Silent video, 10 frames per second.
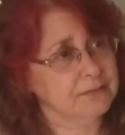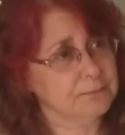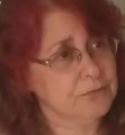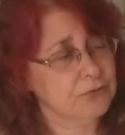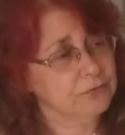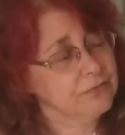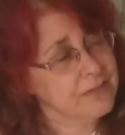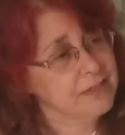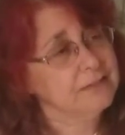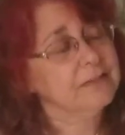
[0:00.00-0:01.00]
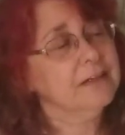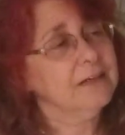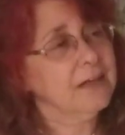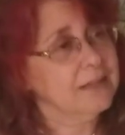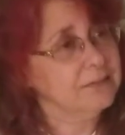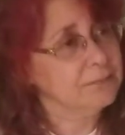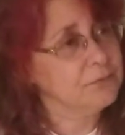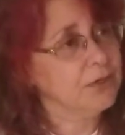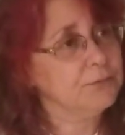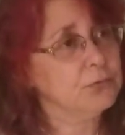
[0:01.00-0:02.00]
some certain things, and
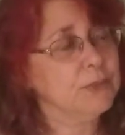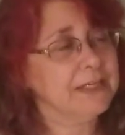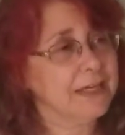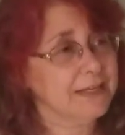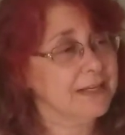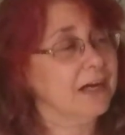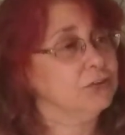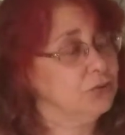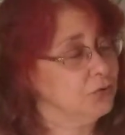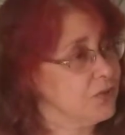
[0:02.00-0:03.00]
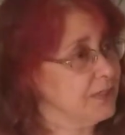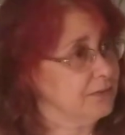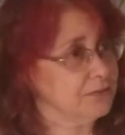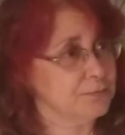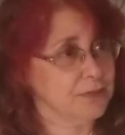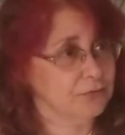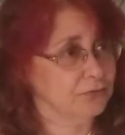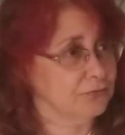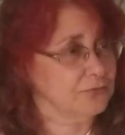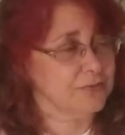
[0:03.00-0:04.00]
sometimes we cannot do things about
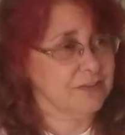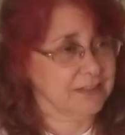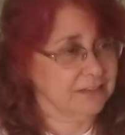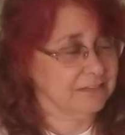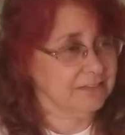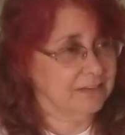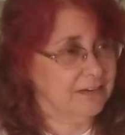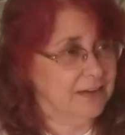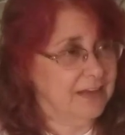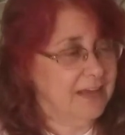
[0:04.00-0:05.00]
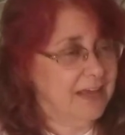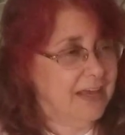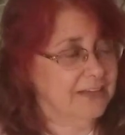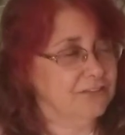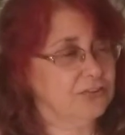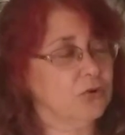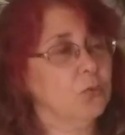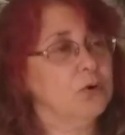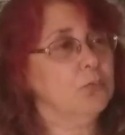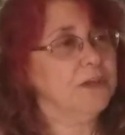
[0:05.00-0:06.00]
certain things. And so
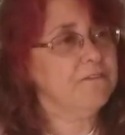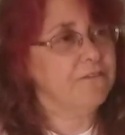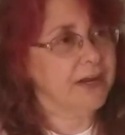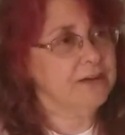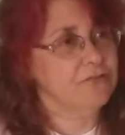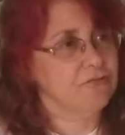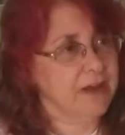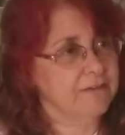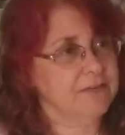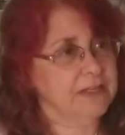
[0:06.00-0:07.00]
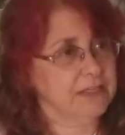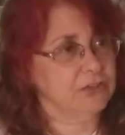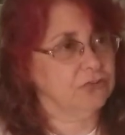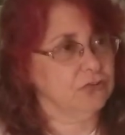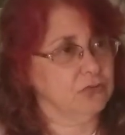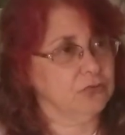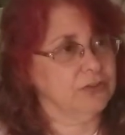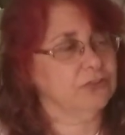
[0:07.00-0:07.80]
when we fight a gravity issue, it's